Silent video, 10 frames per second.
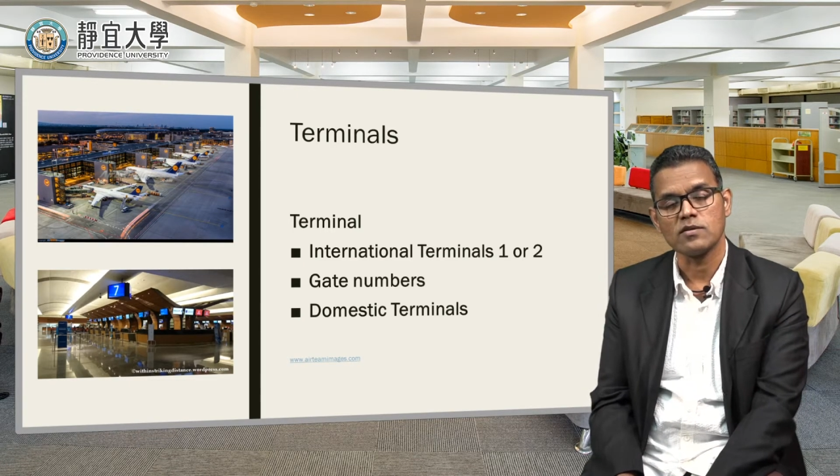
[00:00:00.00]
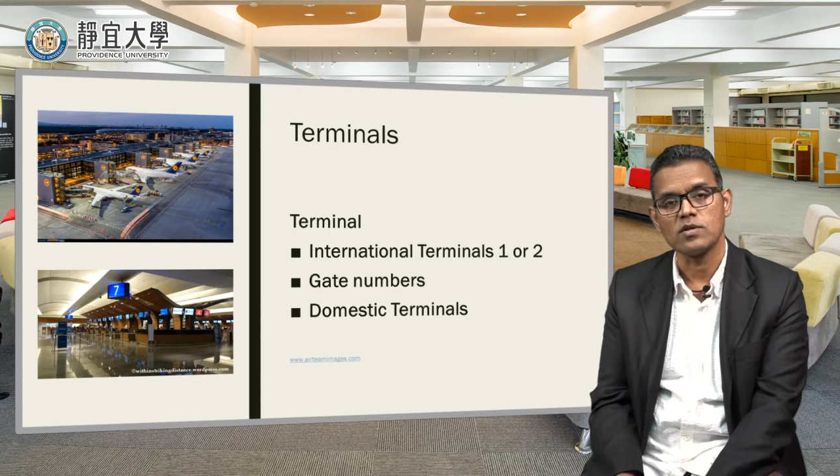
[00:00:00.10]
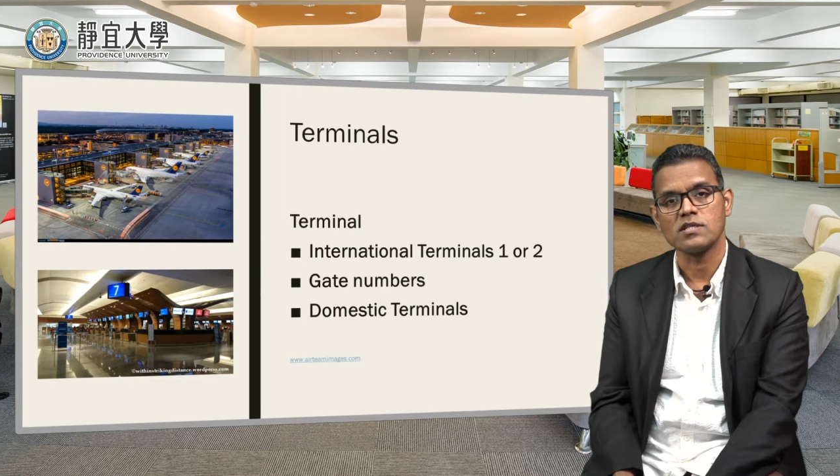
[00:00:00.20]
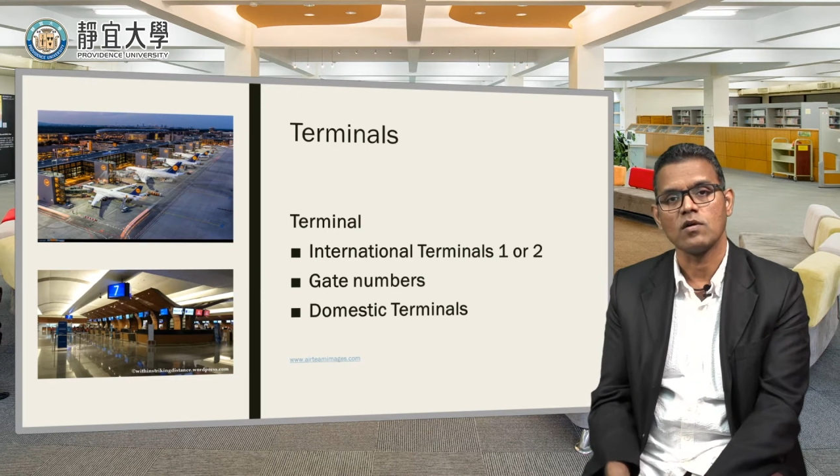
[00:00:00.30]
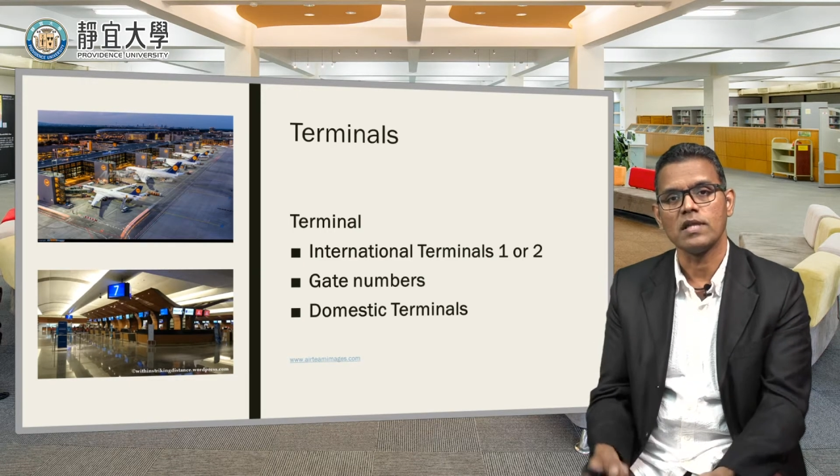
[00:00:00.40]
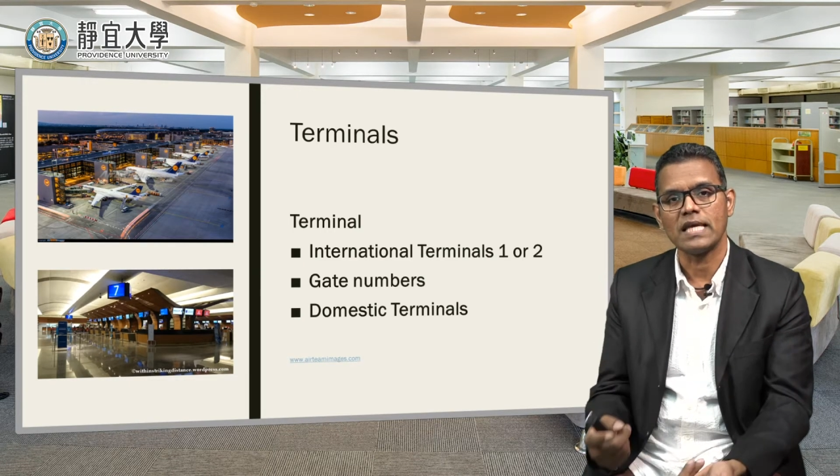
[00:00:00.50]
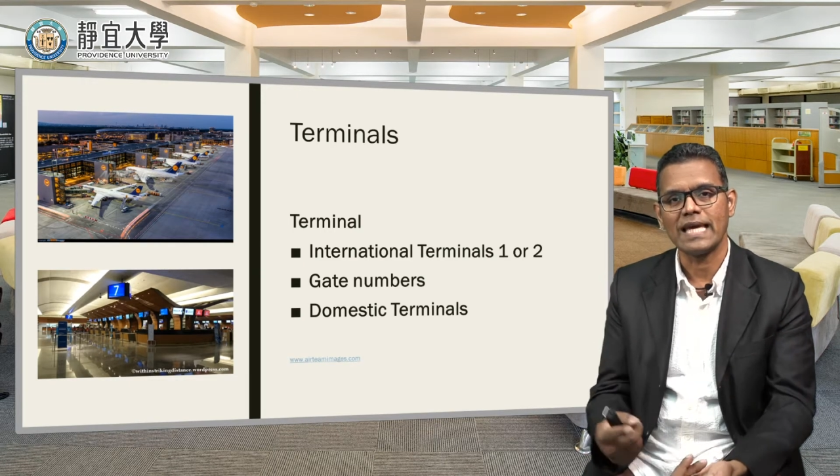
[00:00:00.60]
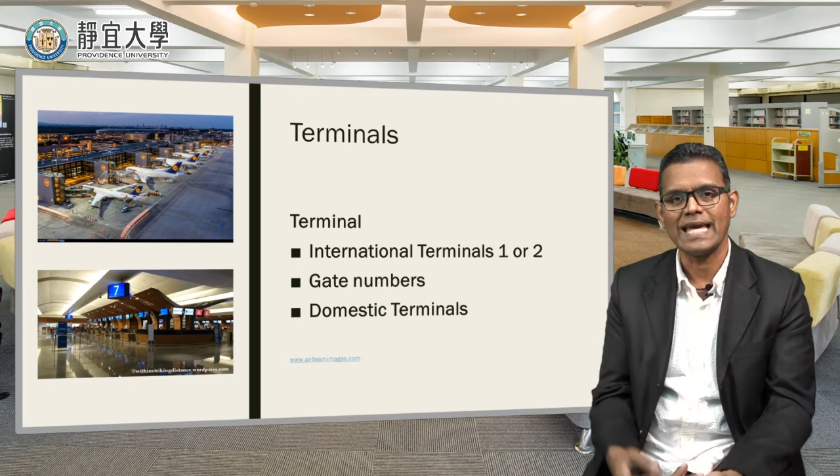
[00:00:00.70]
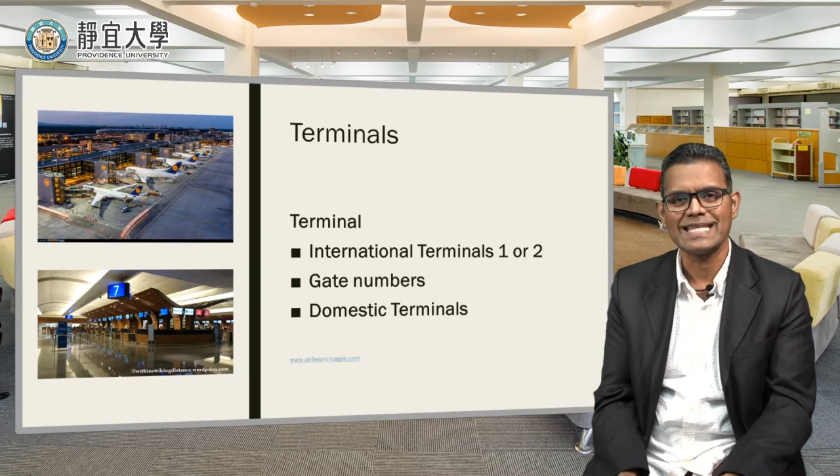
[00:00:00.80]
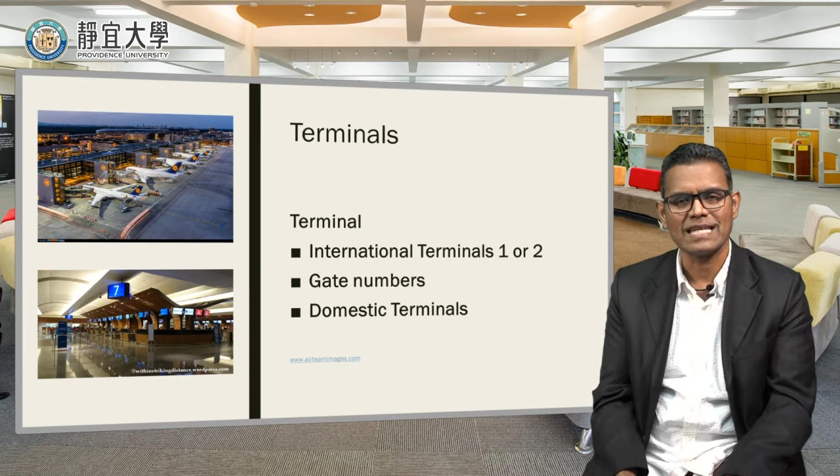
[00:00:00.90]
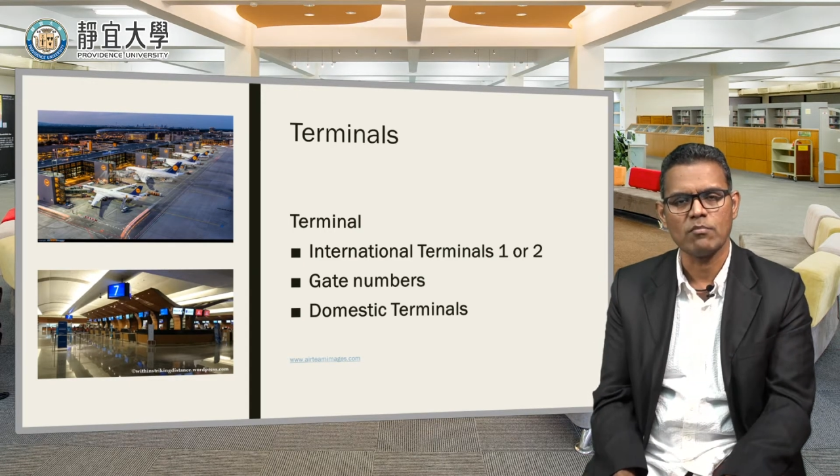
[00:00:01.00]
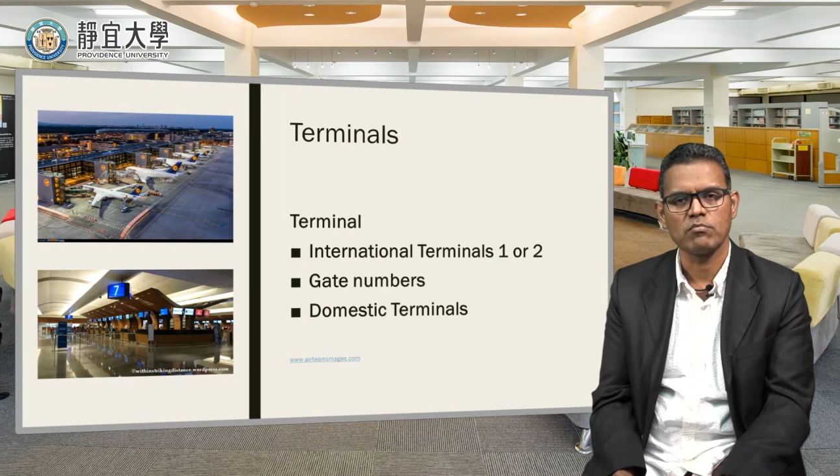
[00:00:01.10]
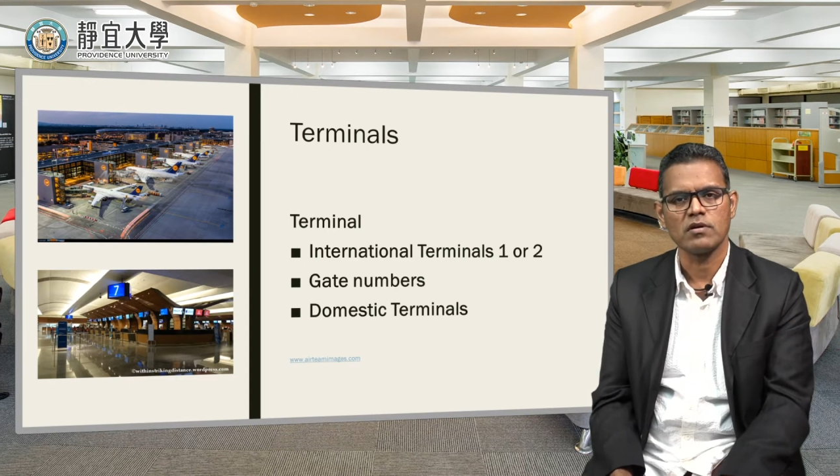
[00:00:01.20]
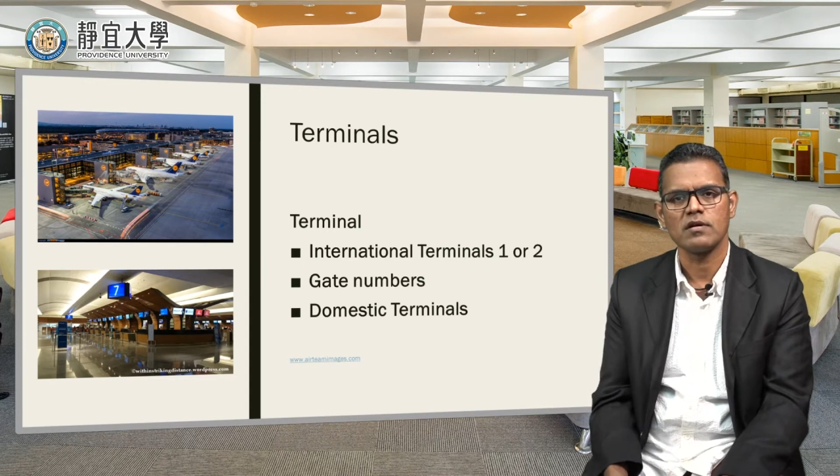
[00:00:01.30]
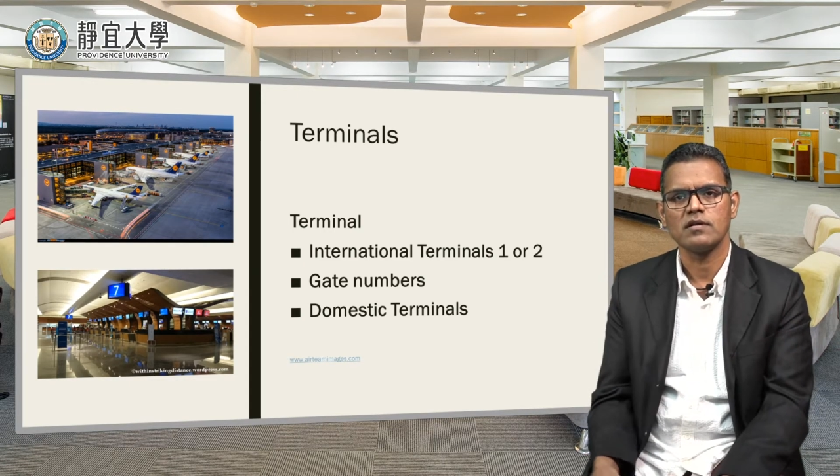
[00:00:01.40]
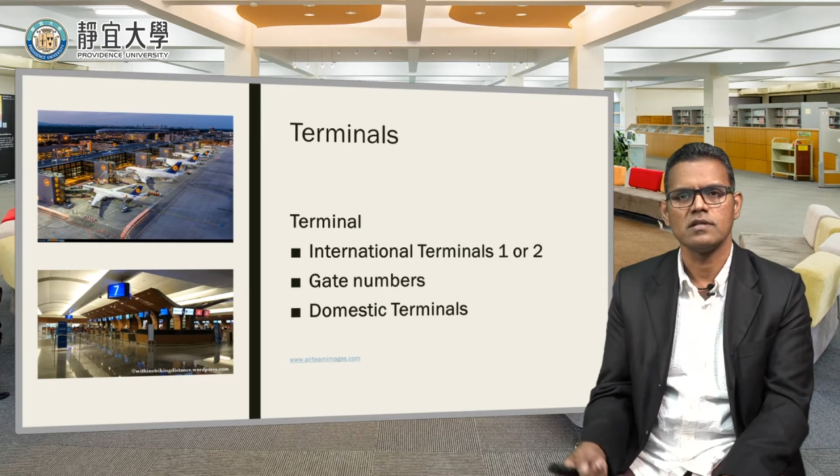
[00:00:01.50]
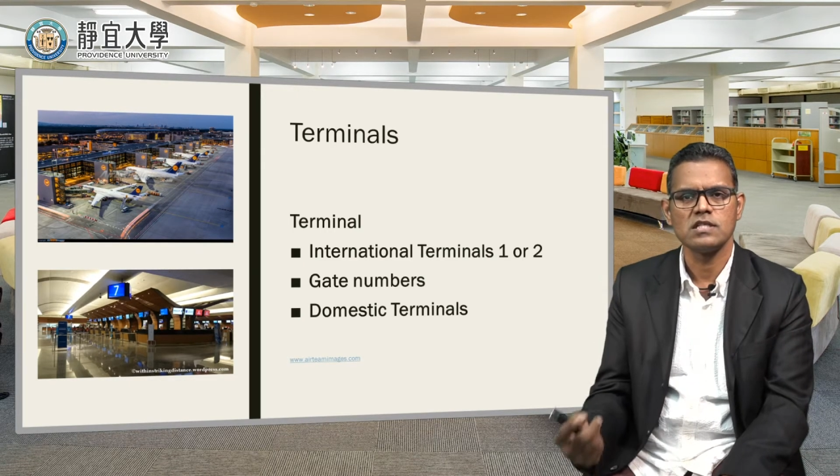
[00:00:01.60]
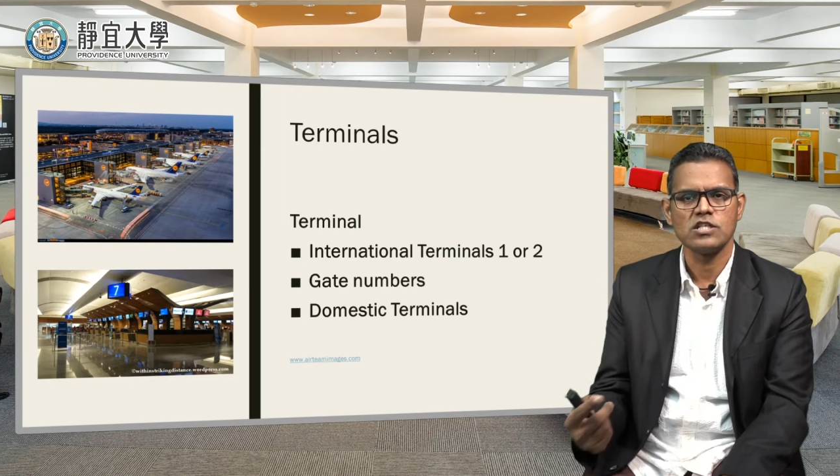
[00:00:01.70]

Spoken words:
So it's called gate number,